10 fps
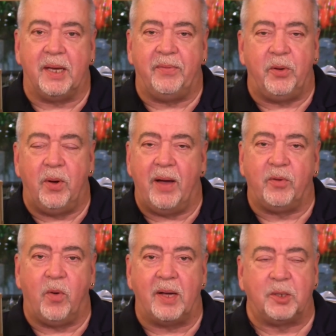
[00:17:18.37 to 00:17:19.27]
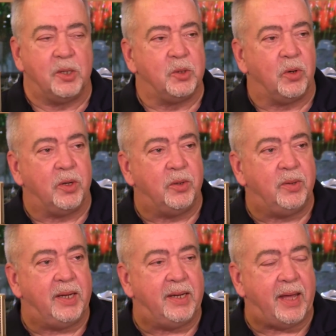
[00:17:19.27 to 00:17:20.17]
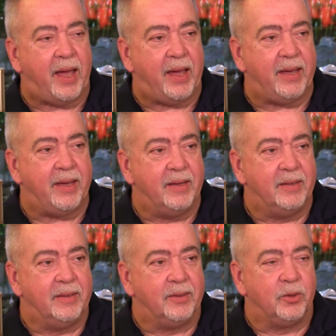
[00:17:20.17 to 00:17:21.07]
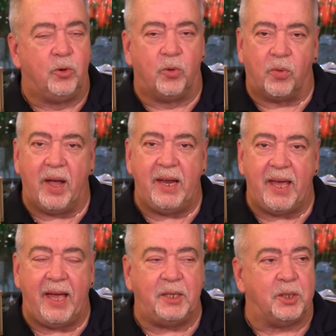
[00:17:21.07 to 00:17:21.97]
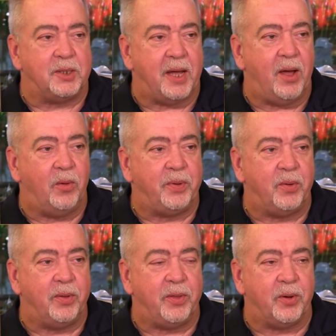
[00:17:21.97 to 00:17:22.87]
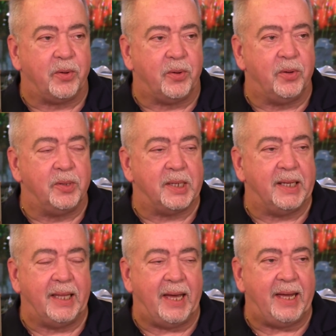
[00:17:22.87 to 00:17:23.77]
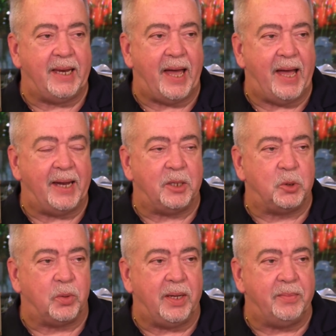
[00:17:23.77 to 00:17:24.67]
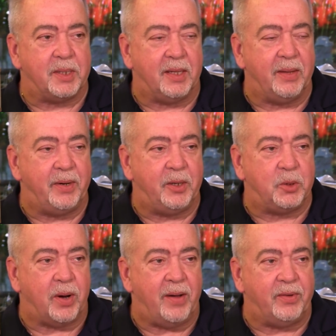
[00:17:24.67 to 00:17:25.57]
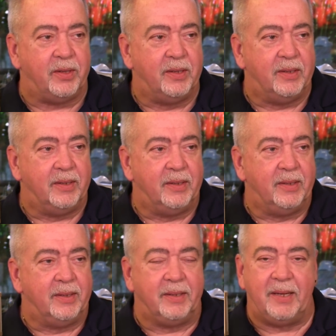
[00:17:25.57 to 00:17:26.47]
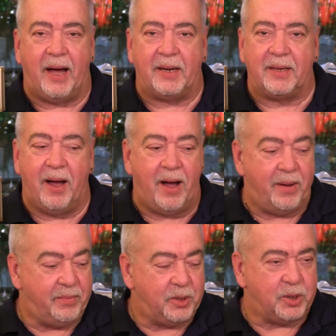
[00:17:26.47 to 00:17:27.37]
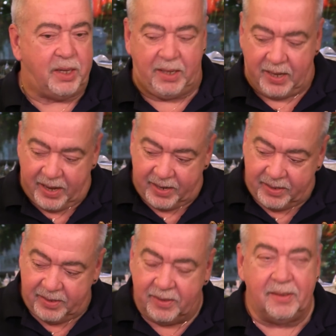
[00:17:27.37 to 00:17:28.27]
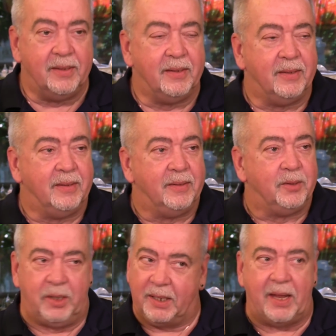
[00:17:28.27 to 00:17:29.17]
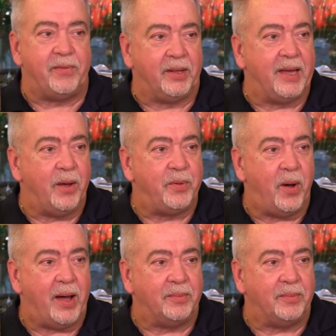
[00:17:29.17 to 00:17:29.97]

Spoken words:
if you have questions or you need a great agent to help you with your cruise, Elaine at dreamsunlimitedtravel.com. She can definitely help you out.